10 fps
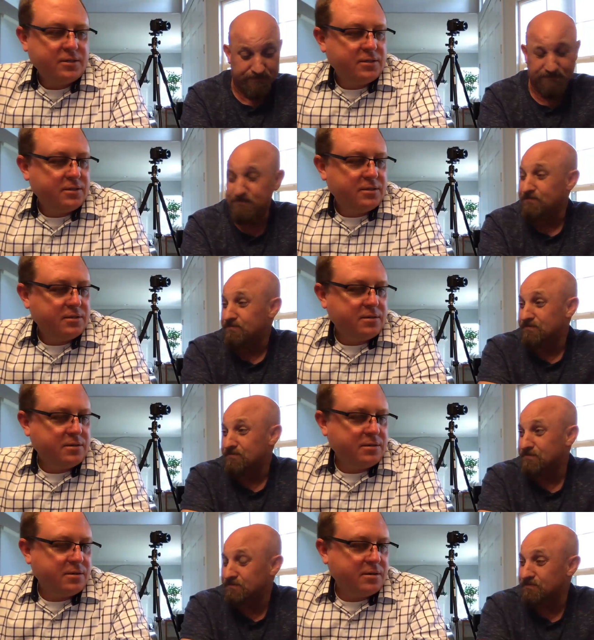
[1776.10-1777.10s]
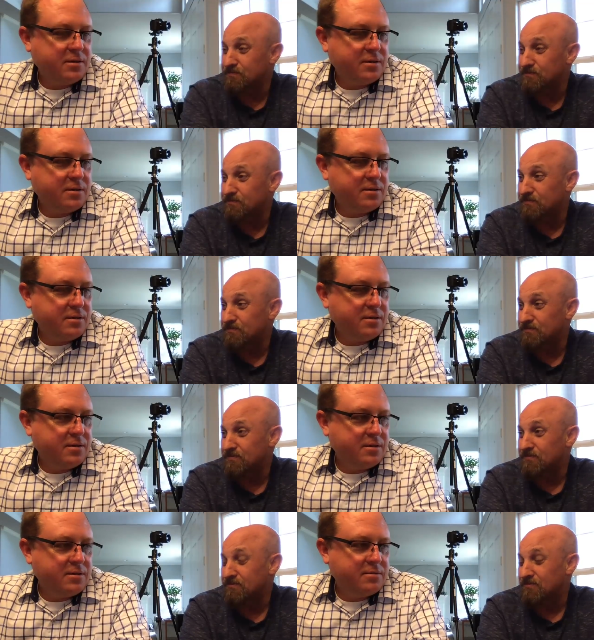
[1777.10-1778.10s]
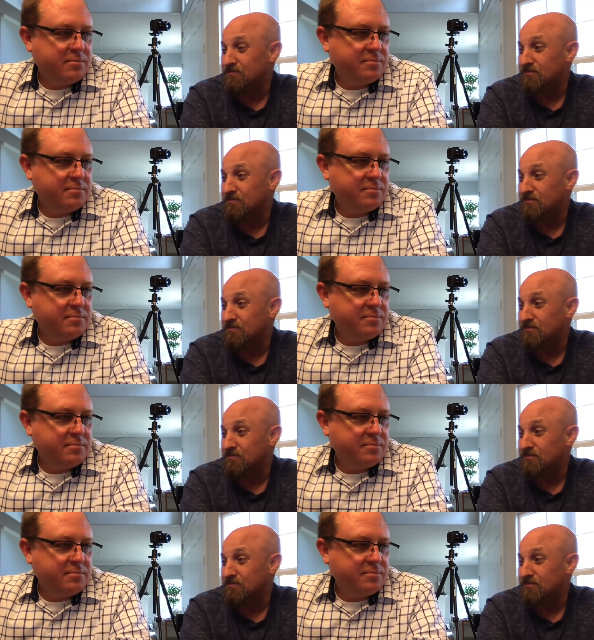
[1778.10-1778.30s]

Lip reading: No one is speaking in this clip.